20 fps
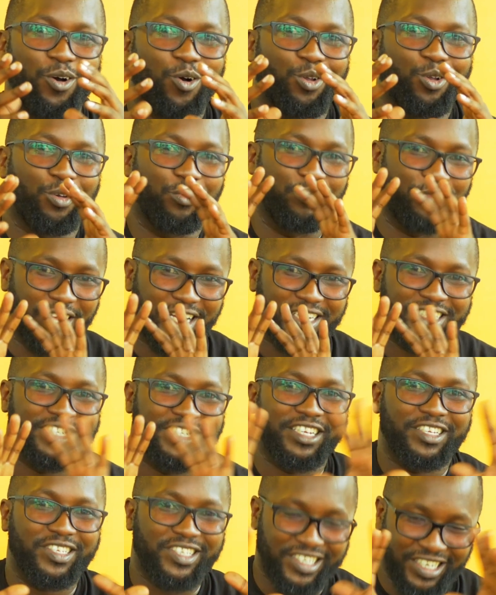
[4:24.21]
all of that
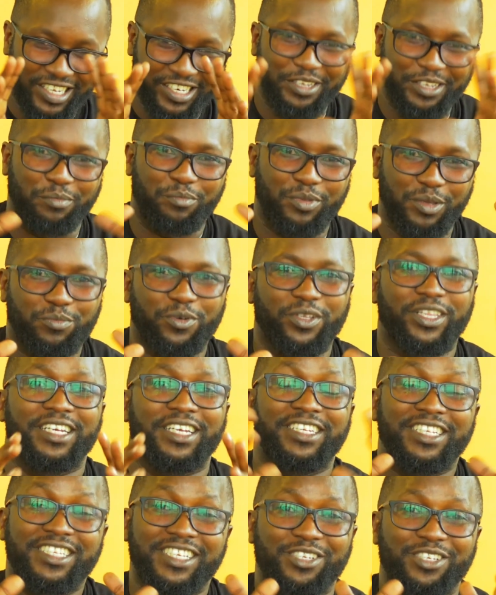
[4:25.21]
just telling people
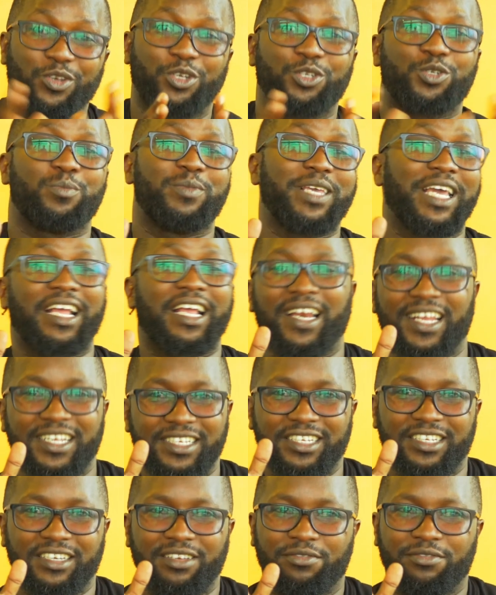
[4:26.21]
that this is going to be a
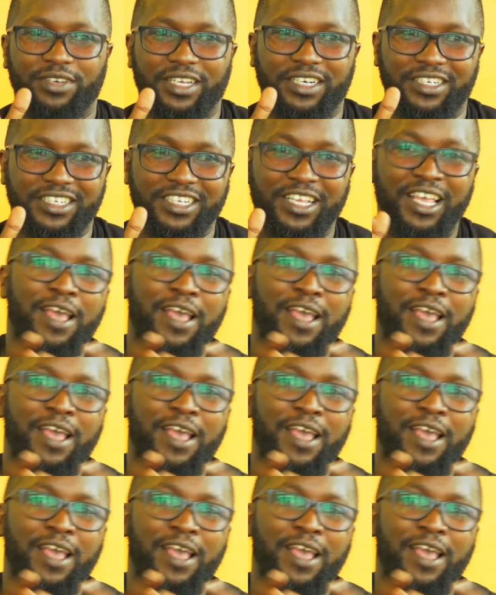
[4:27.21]
class event.